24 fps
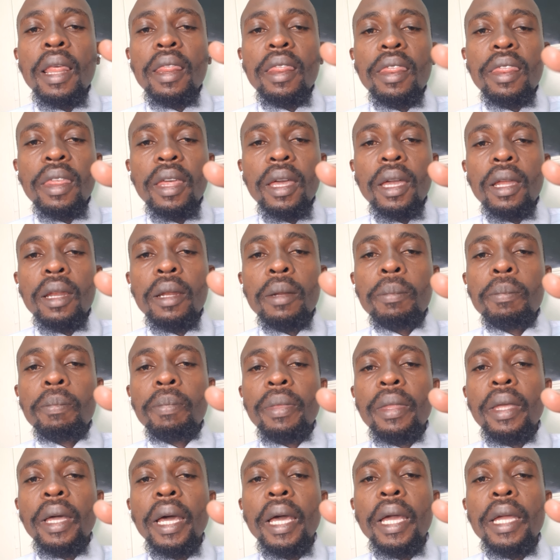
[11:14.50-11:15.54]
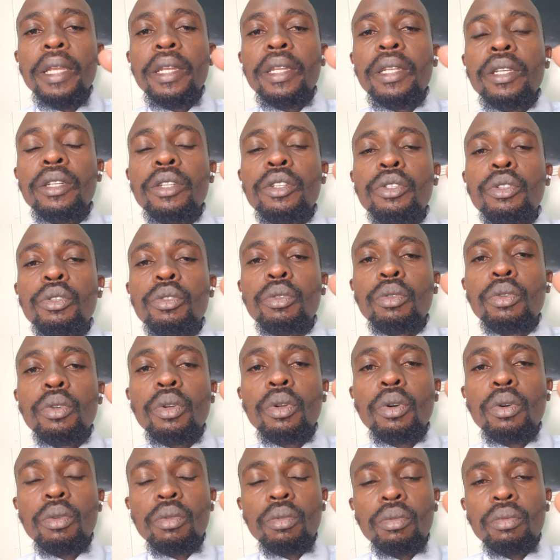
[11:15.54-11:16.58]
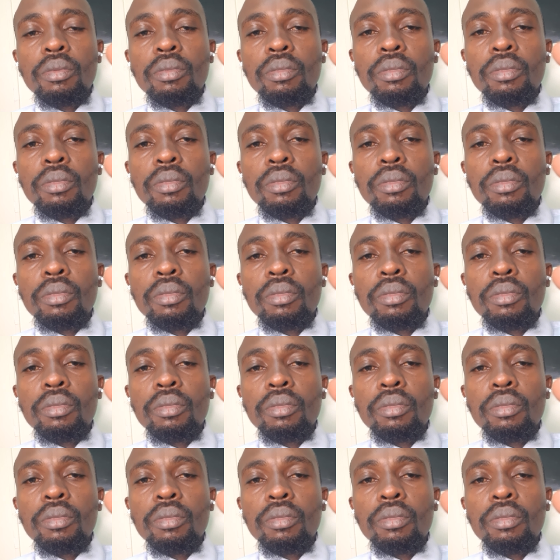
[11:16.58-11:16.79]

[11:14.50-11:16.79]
Then I need to know,